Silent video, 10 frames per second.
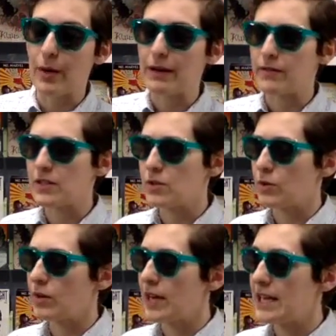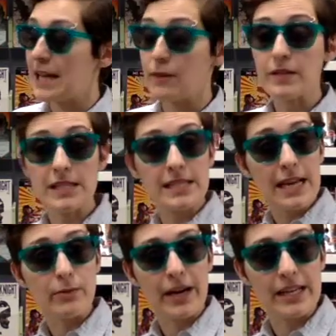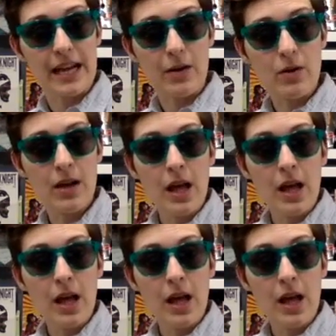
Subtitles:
out of the store, and out of the state right now,